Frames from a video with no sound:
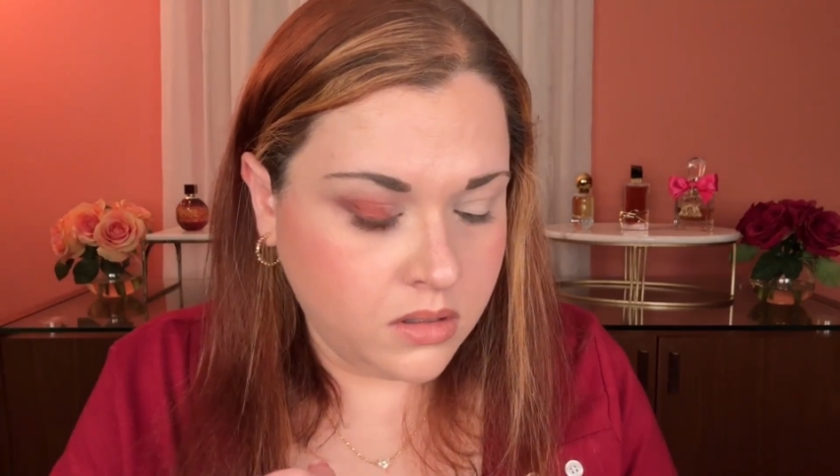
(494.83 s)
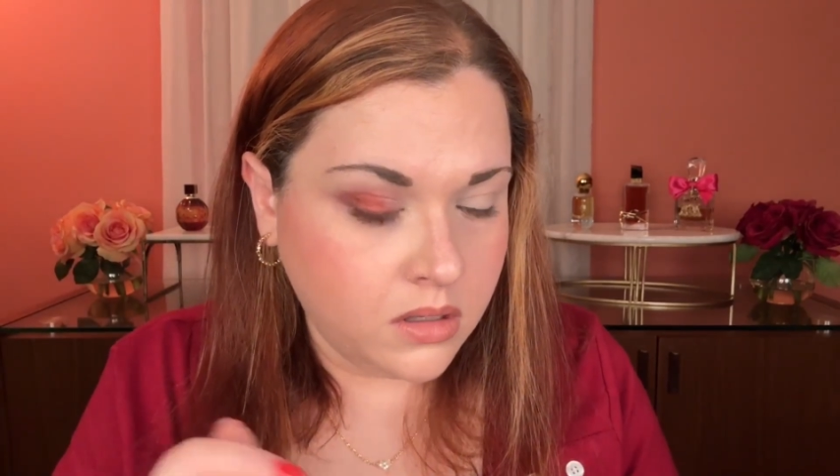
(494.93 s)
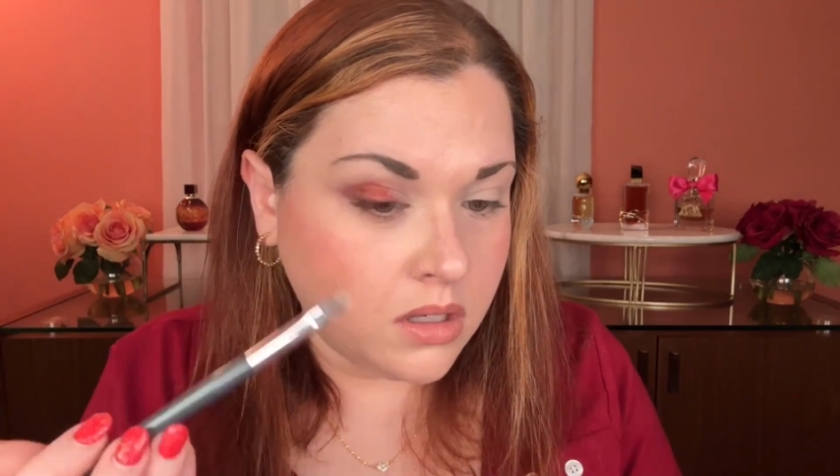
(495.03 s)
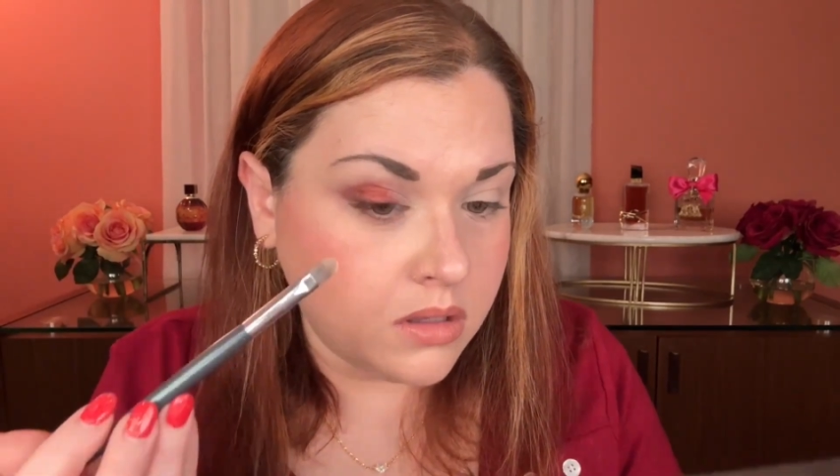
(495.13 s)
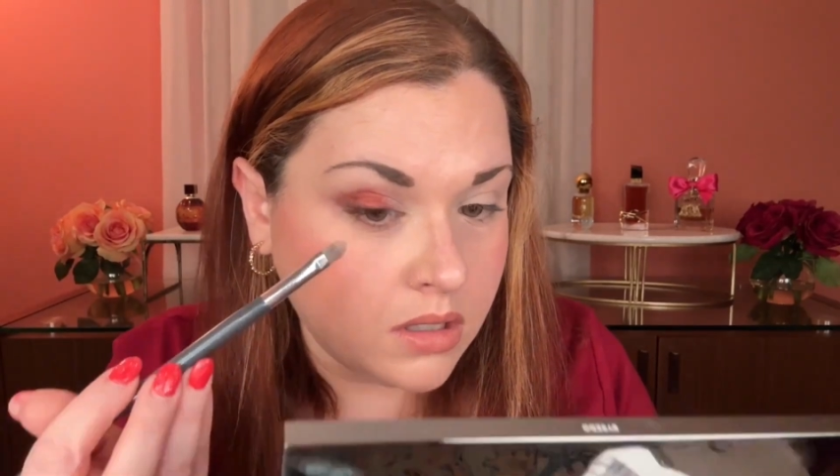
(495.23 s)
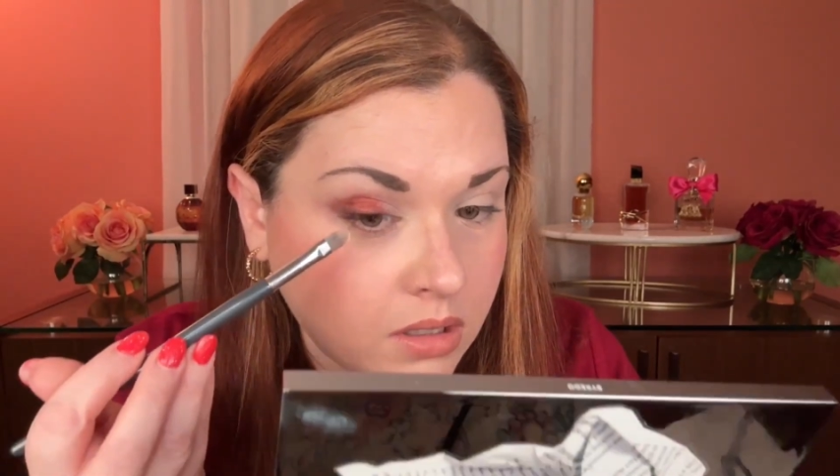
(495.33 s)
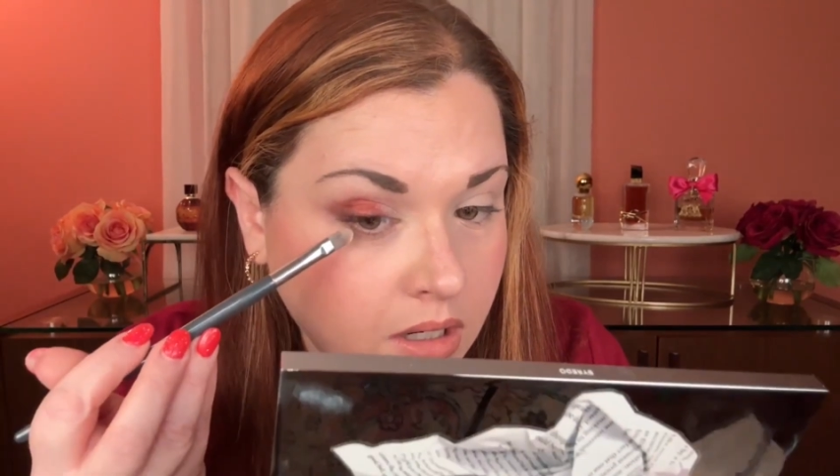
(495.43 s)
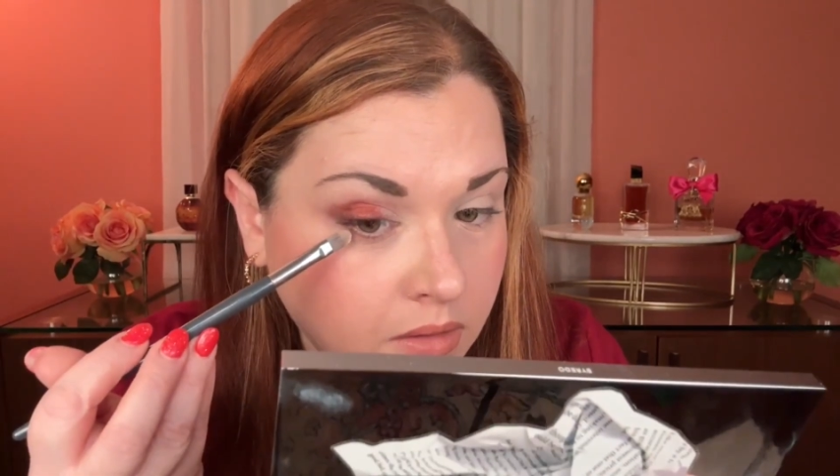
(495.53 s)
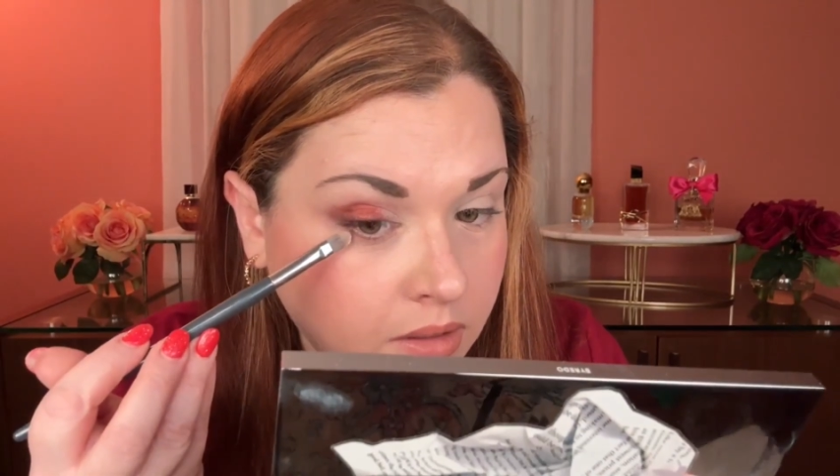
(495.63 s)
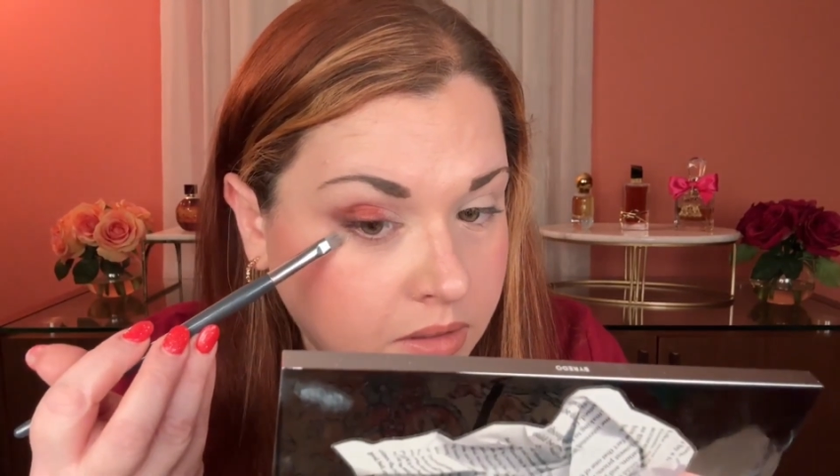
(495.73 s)
And then kind
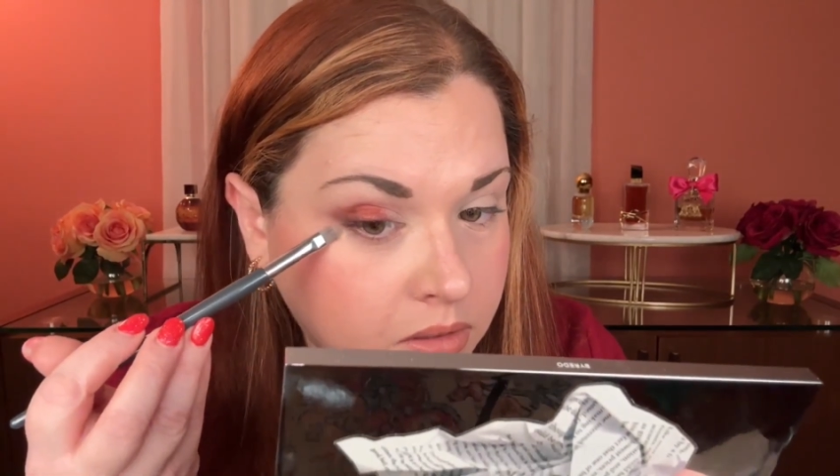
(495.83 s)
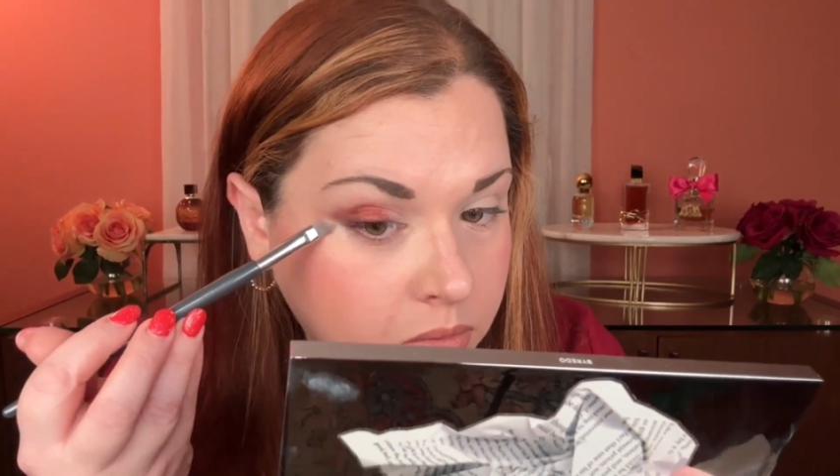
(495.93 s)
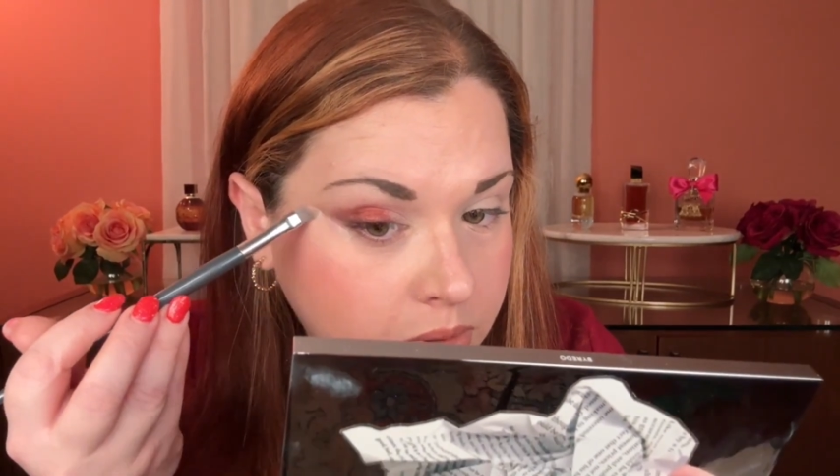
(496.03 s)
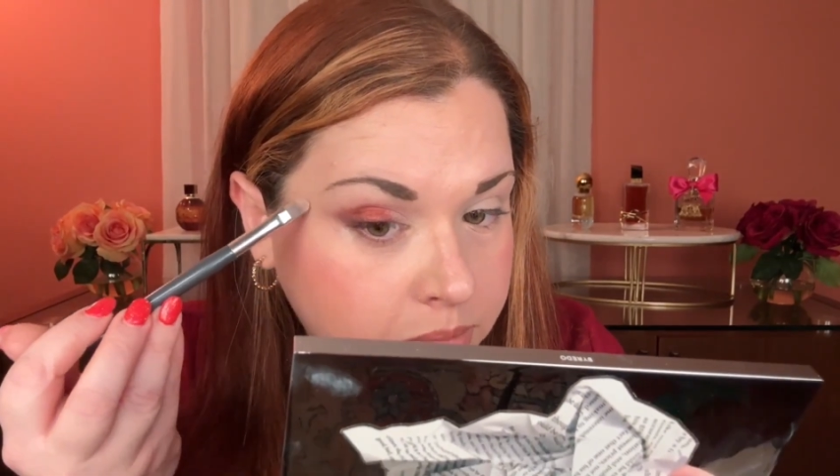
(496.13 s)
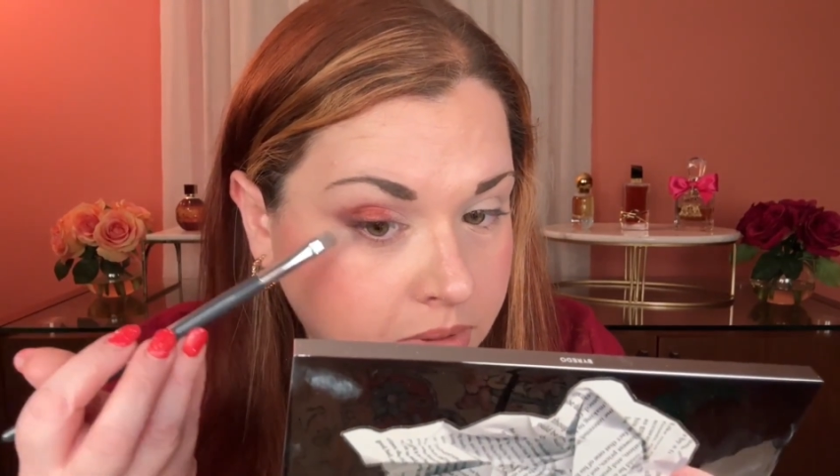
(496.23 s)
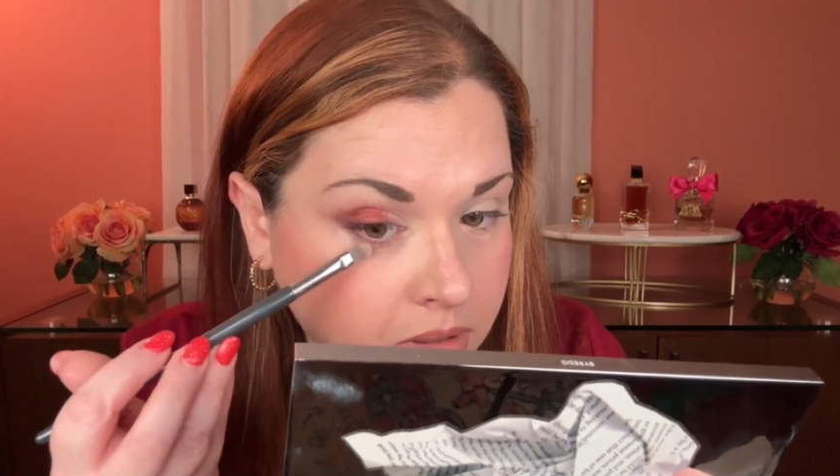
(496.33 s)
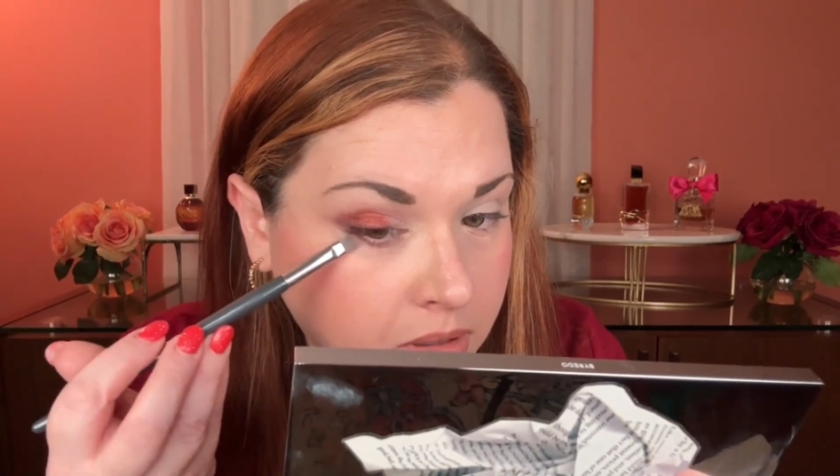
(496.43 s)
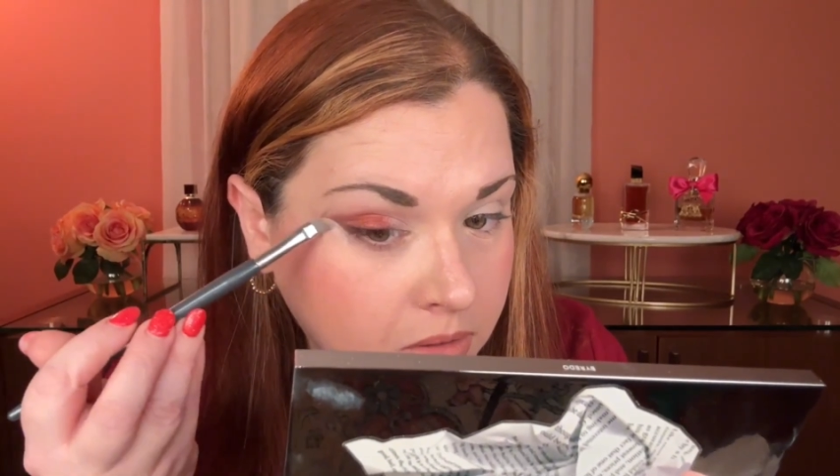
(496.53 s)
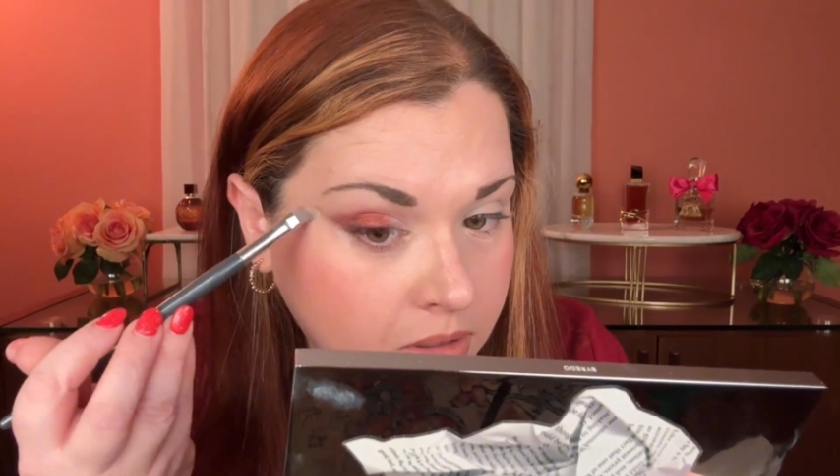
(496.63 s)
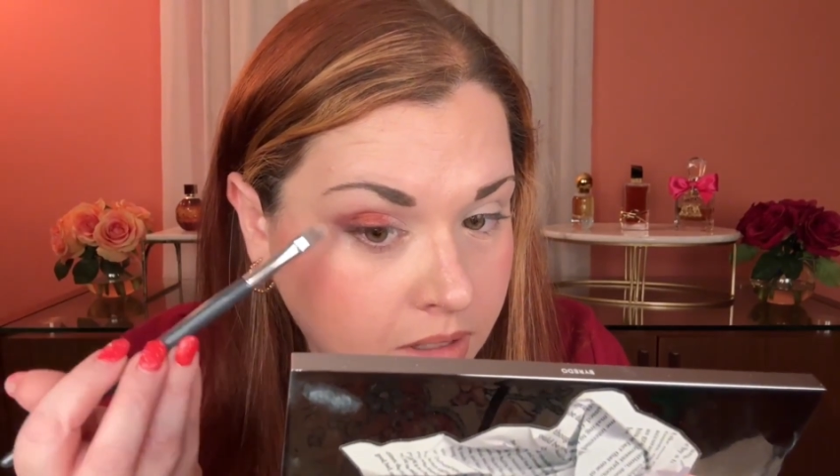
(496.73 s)
of like sweep it
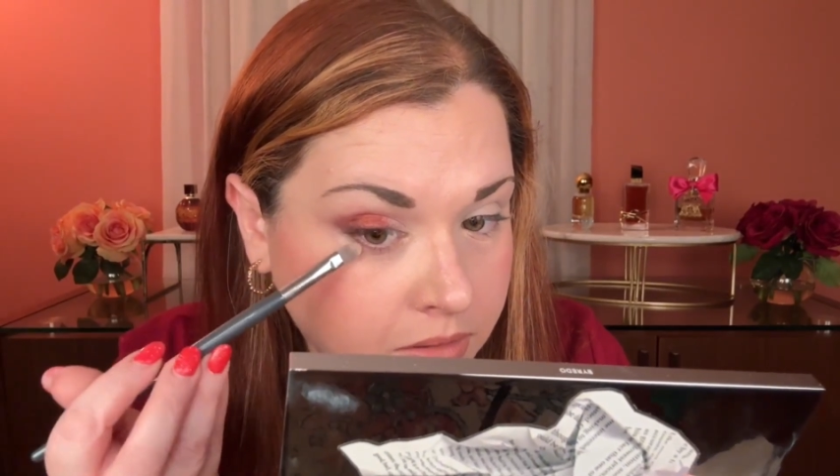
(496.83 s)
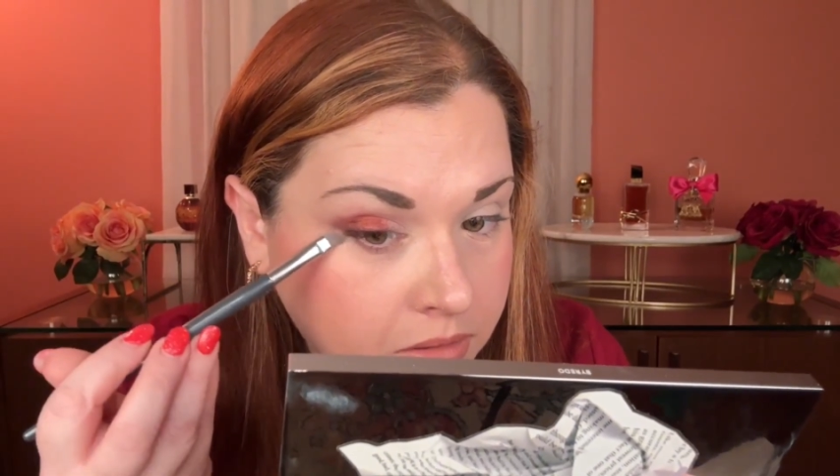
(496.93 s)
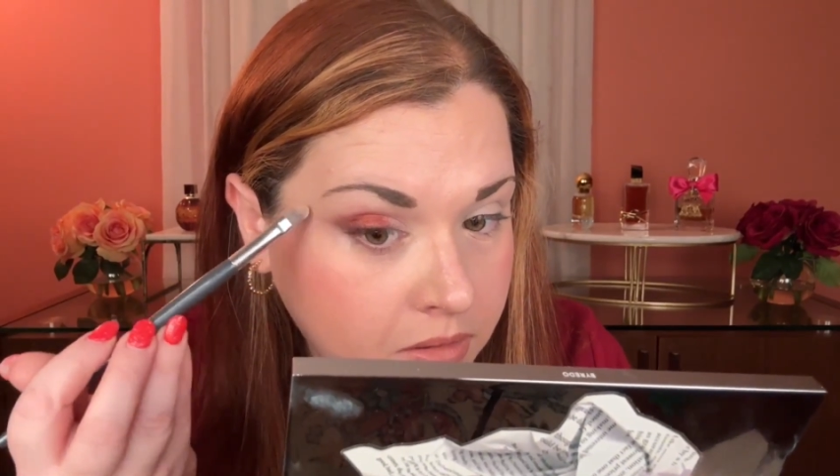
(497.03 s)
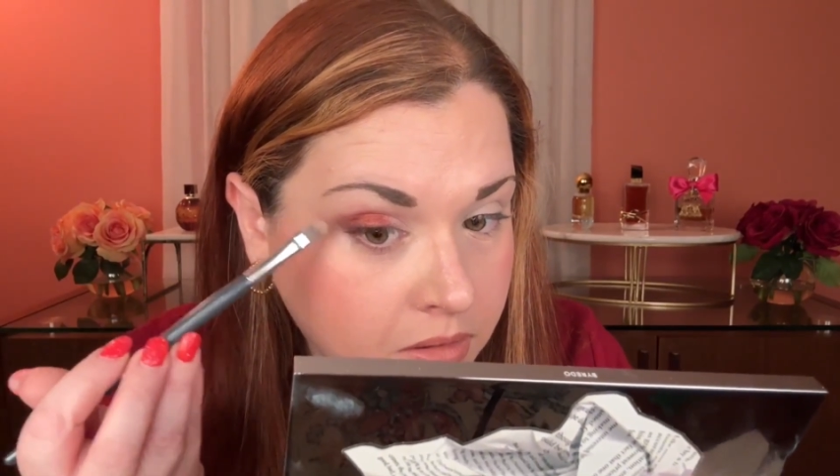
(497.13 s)
underneath.